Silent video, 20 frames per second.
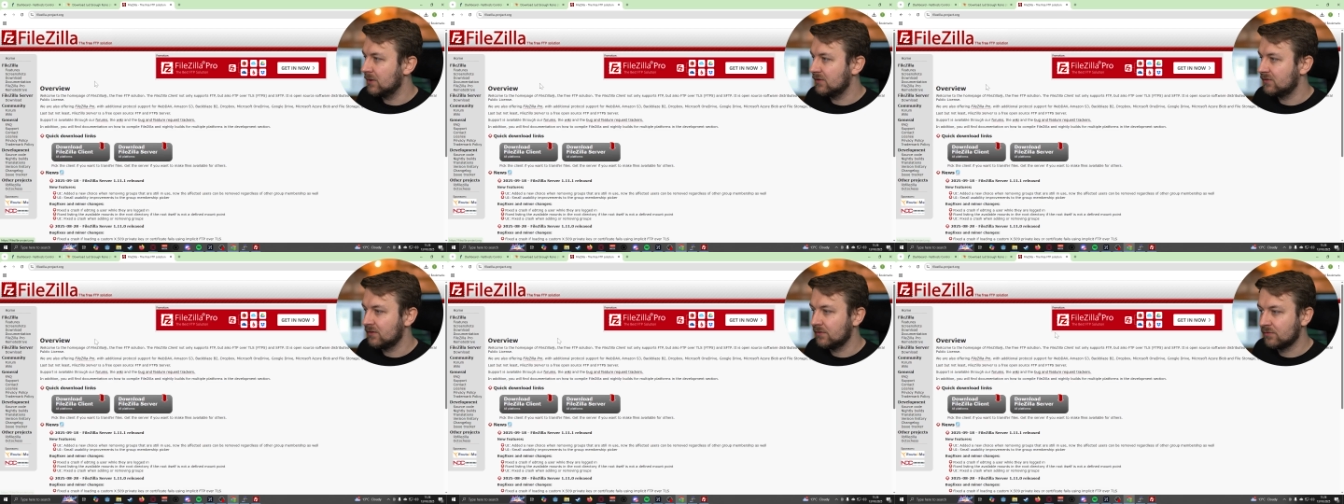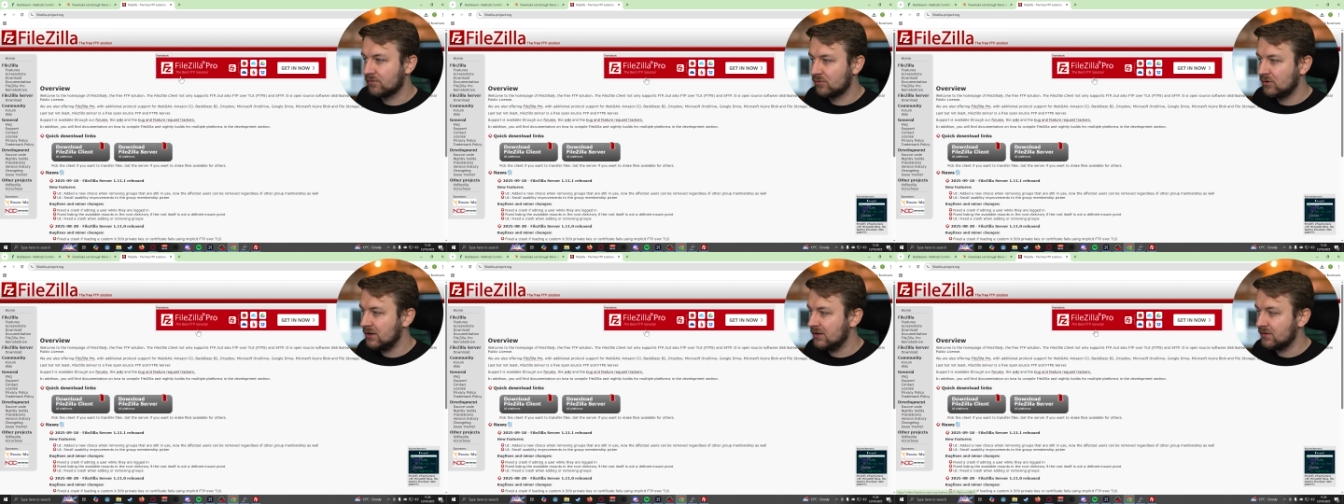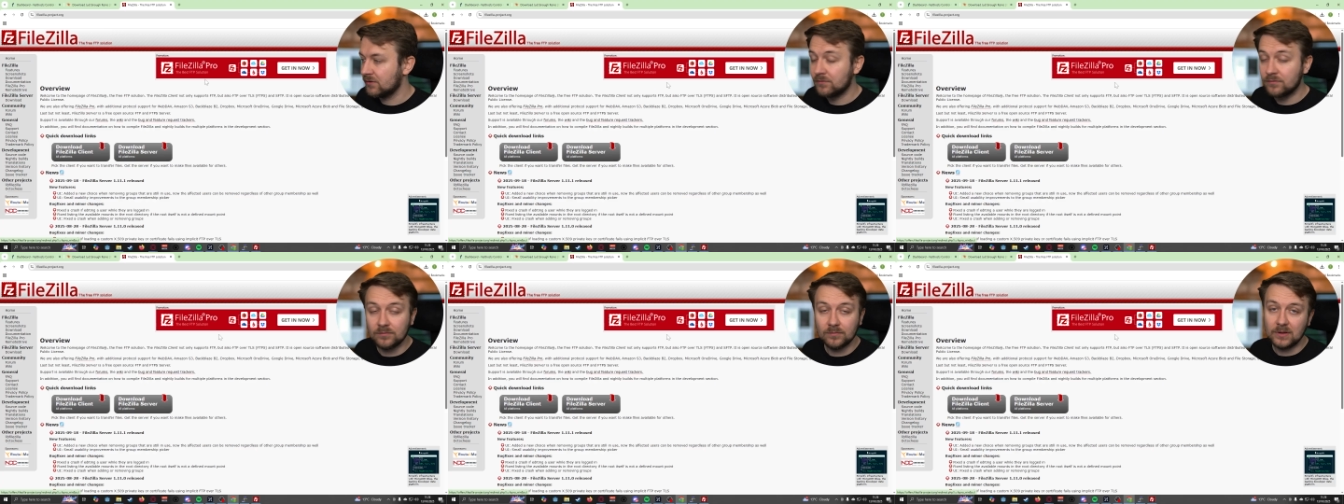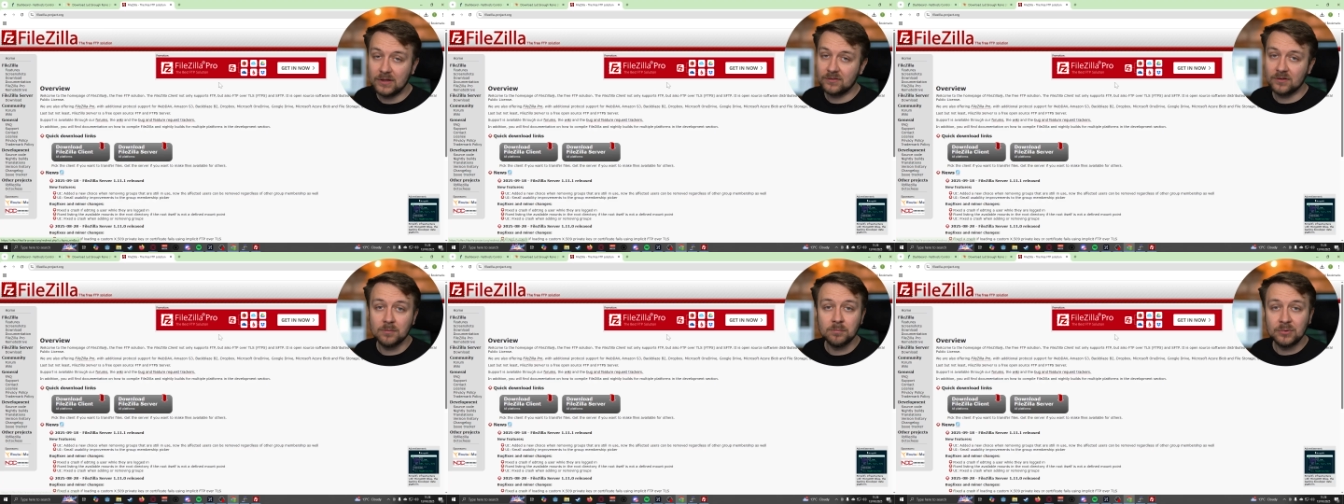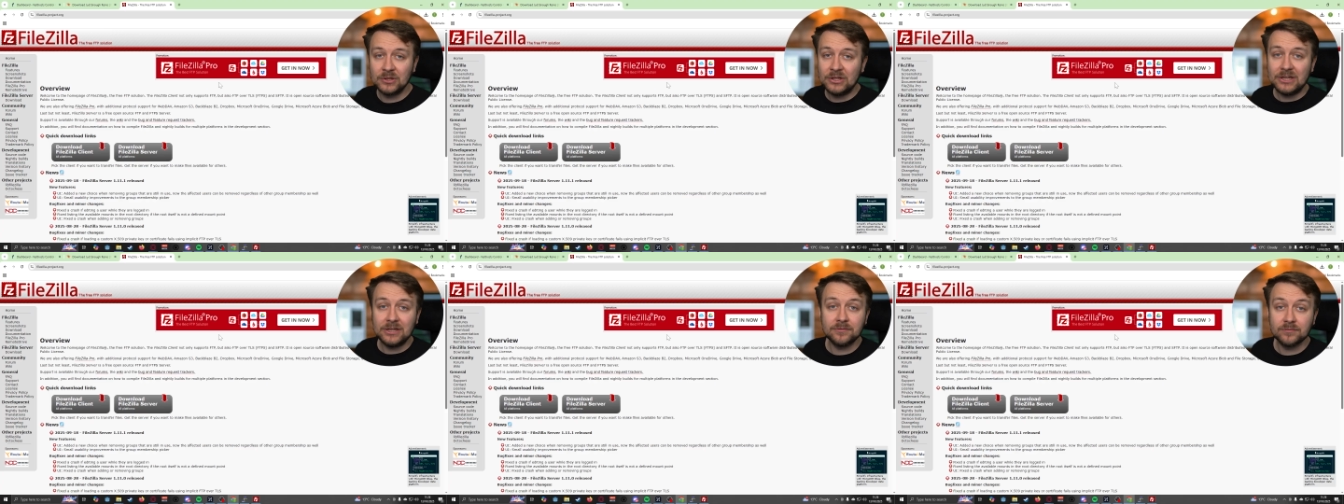It's the free. It's a it's a
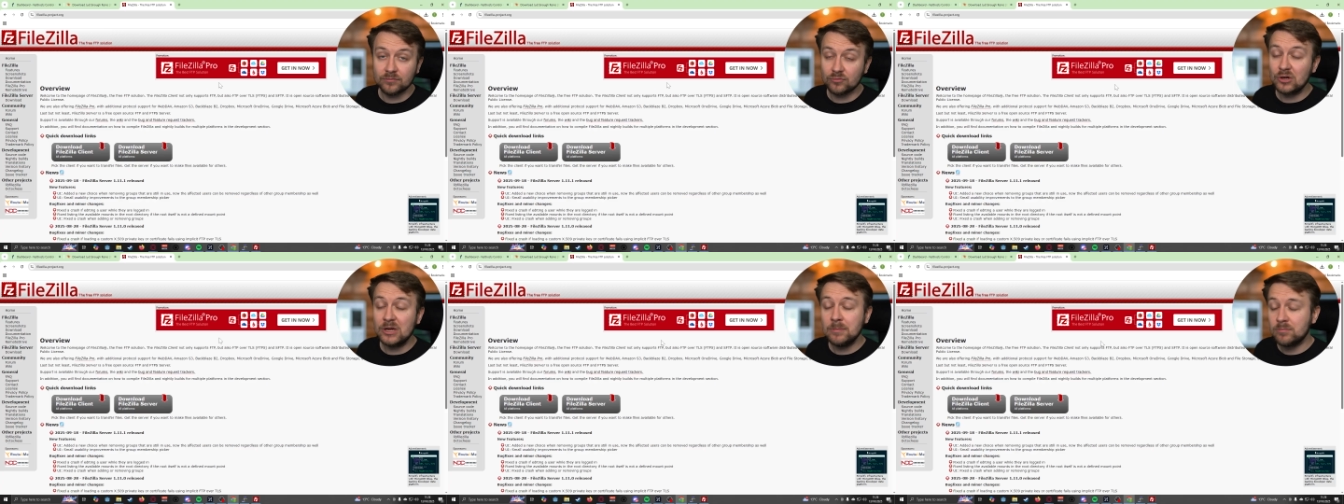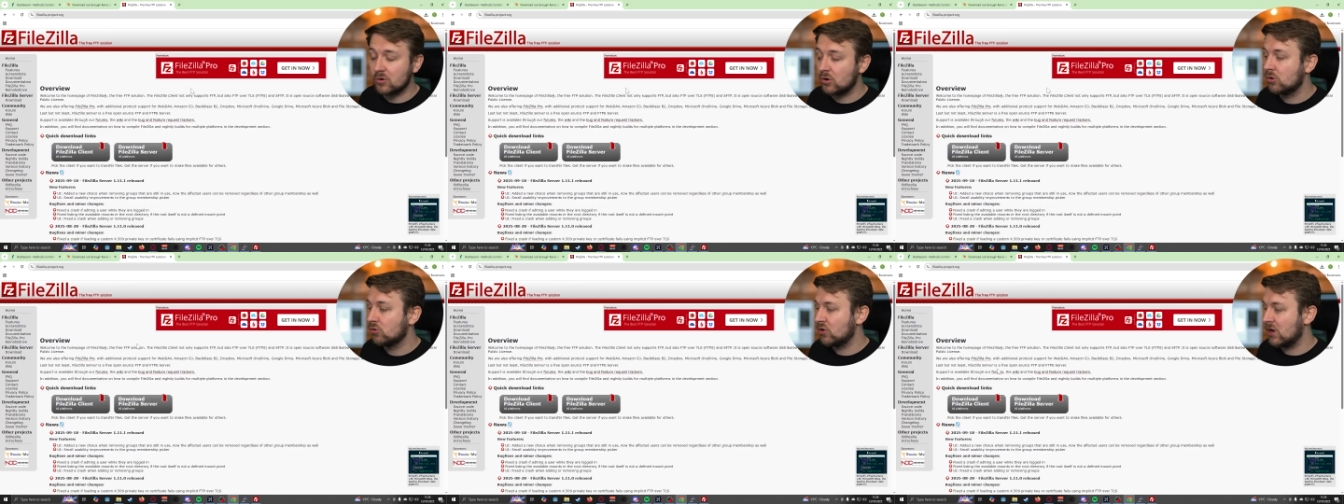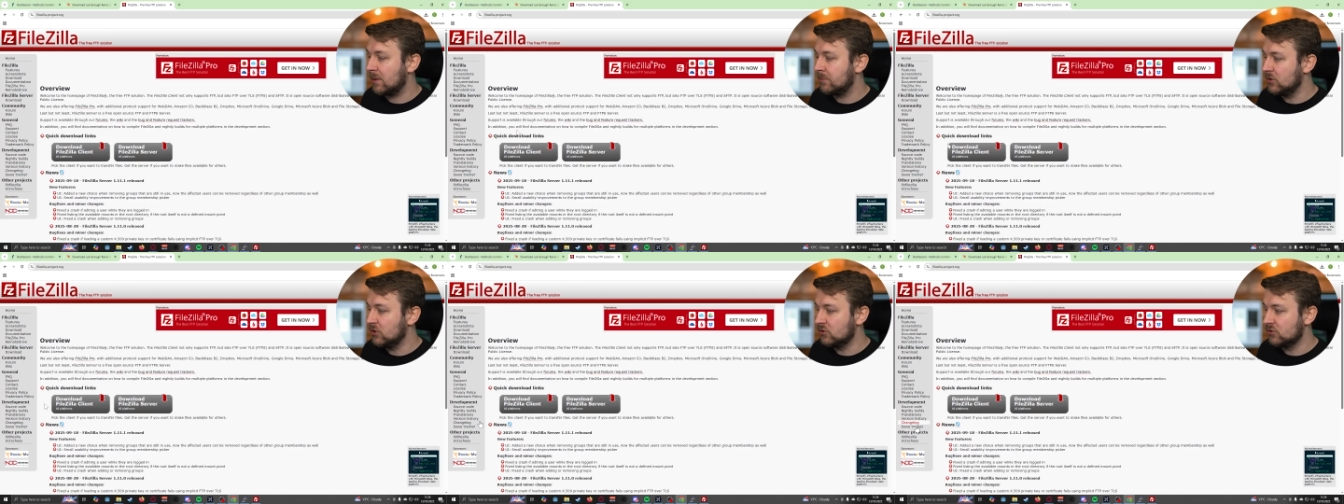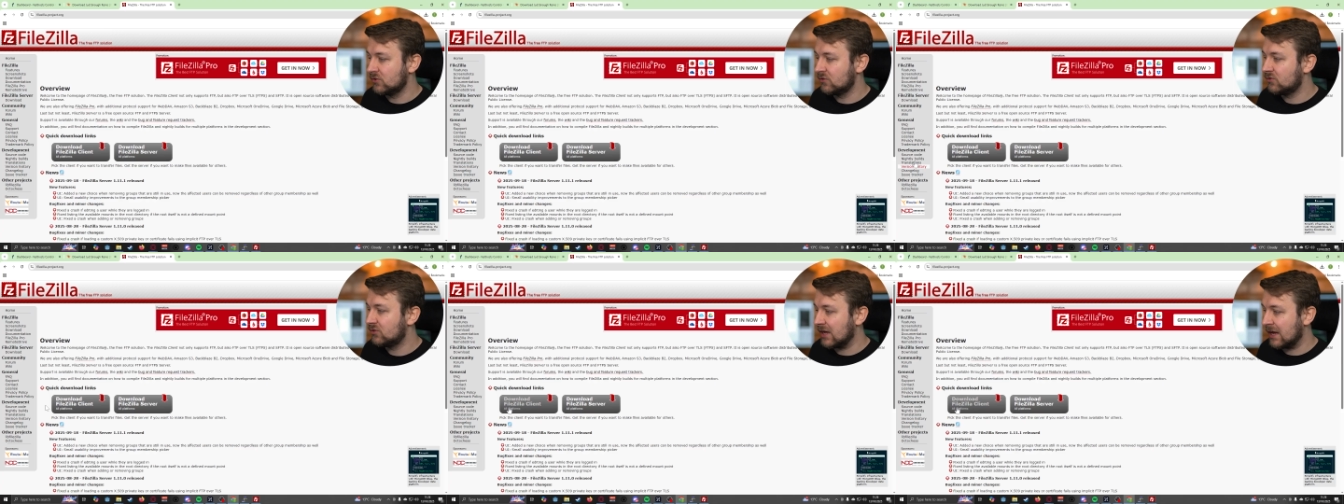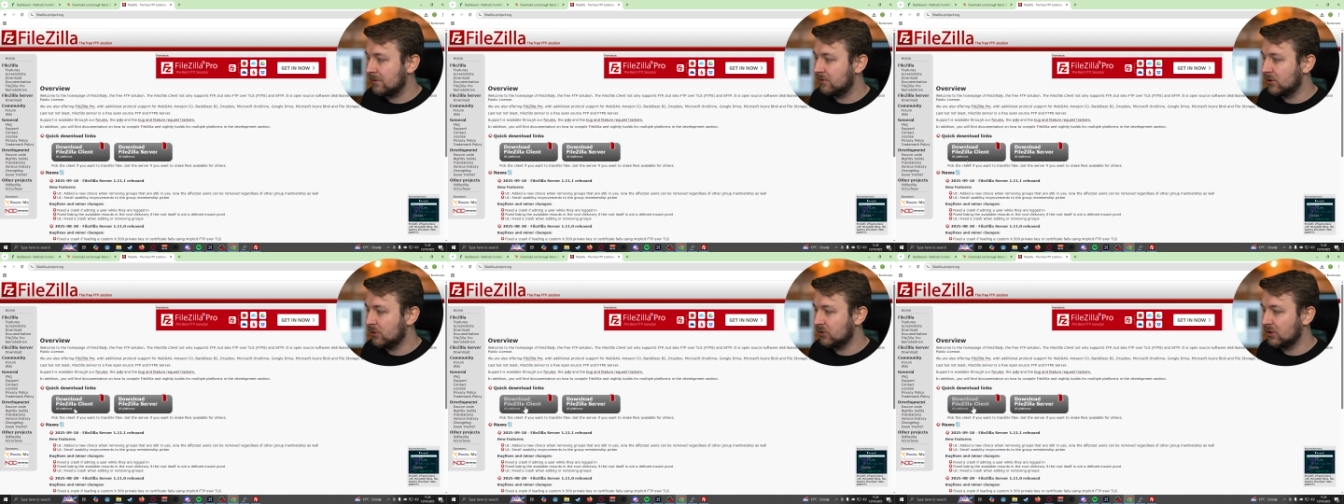completely free program. You can just
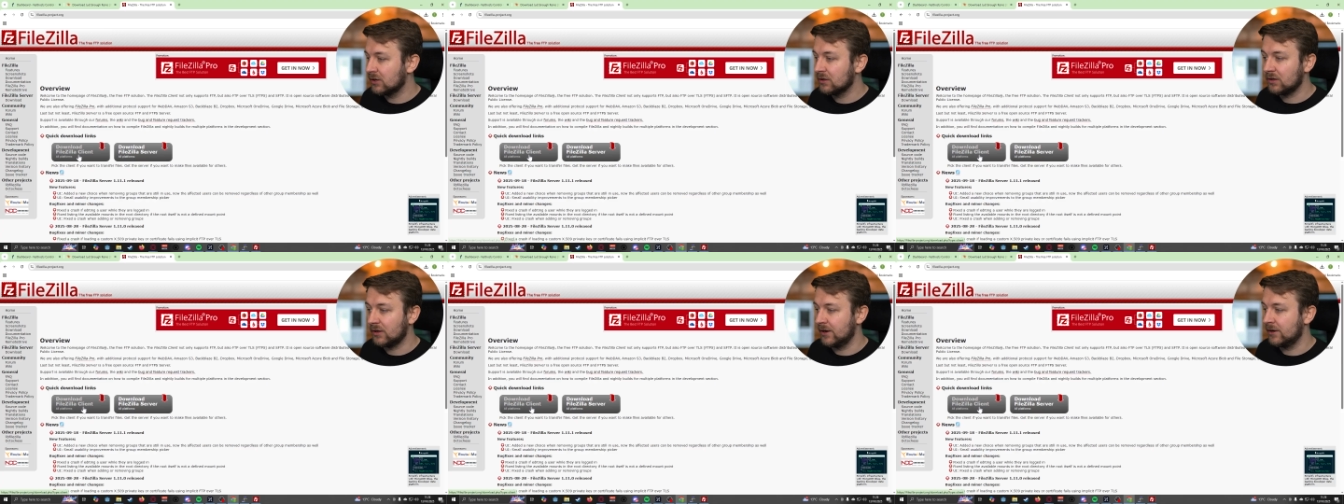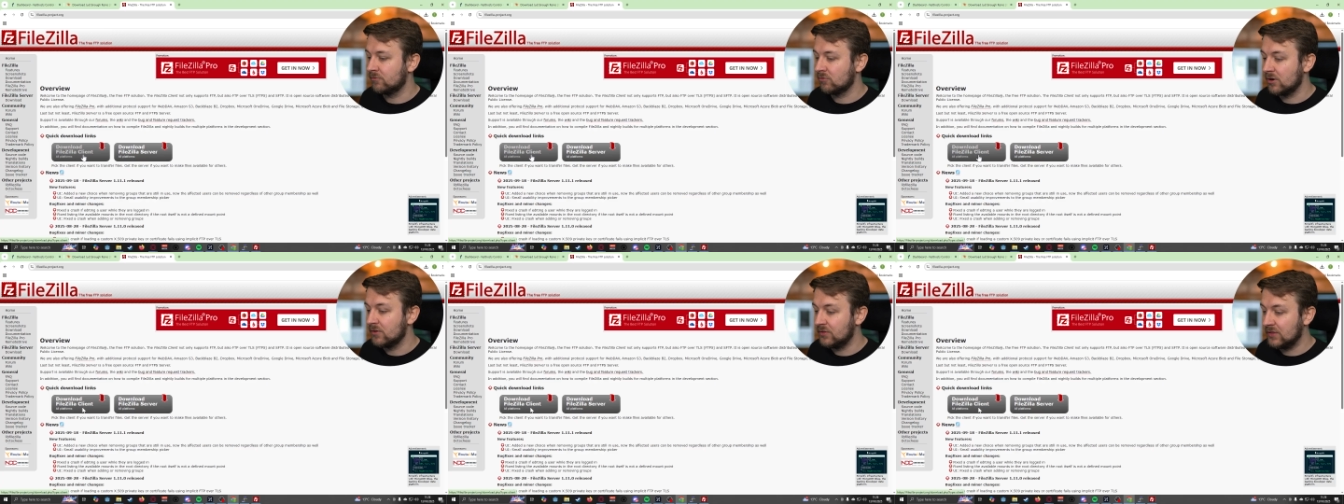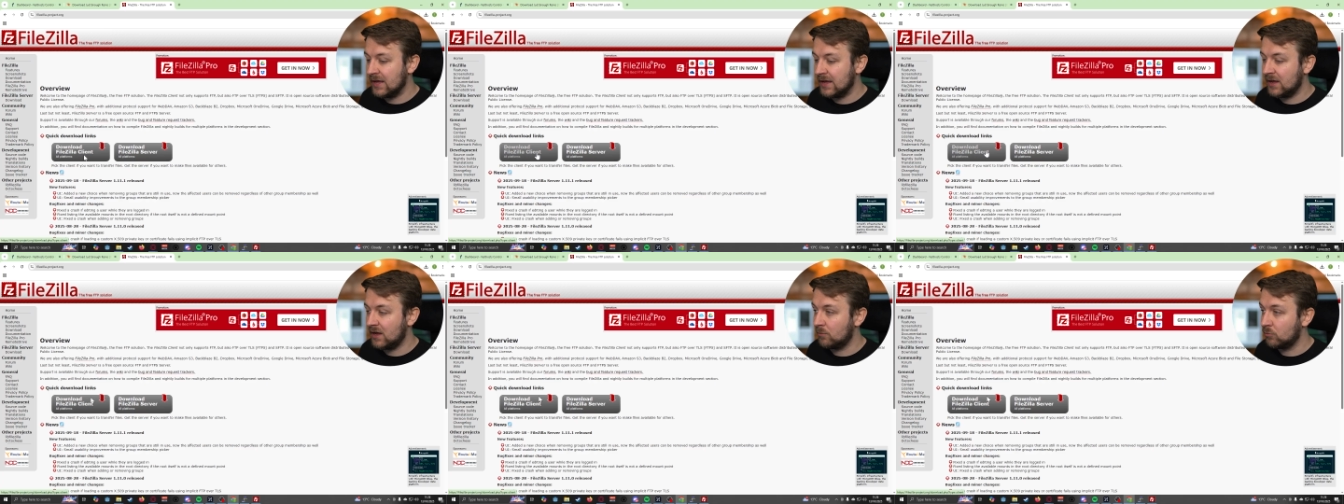download the client right there.